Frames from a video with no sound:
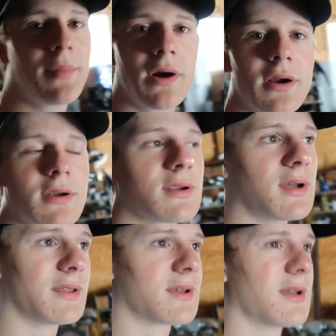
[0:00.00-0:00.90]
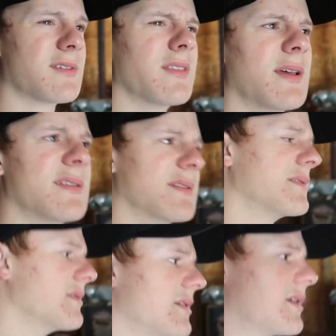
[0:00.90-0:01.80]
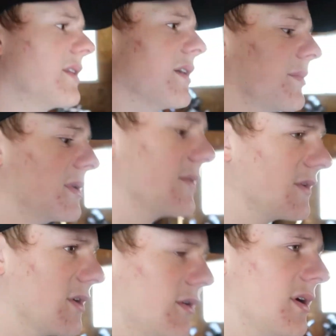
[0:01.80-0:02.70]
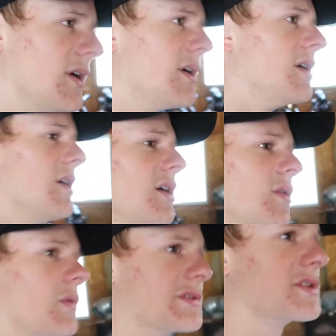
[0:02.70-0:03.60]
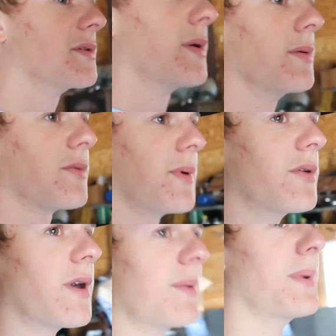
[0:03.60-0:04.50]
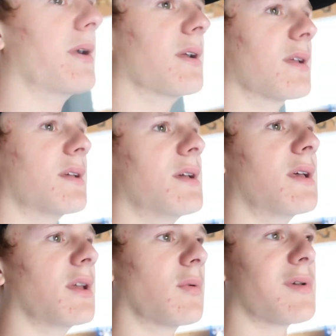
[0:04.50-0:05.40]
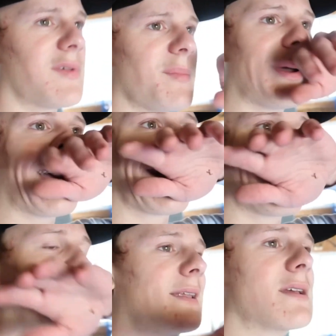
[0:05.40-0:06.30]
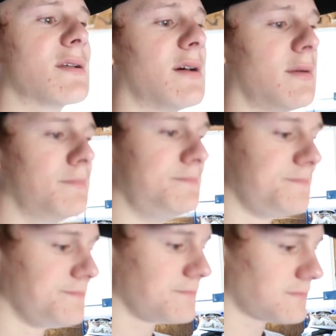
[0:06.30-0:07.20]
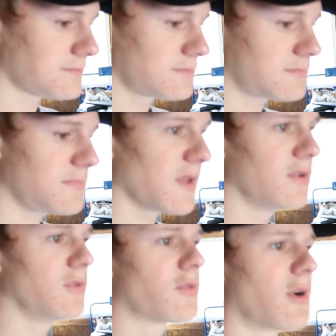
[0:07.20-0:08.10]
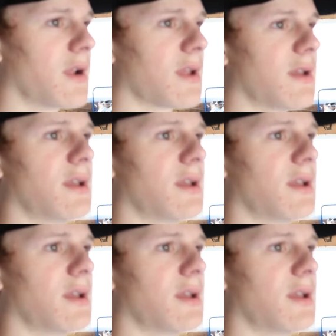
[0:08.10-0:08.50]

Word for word: bearing. I think I said that in the update video. It was a spun rod bearing. It wasn't bad. I had to get um, new crank,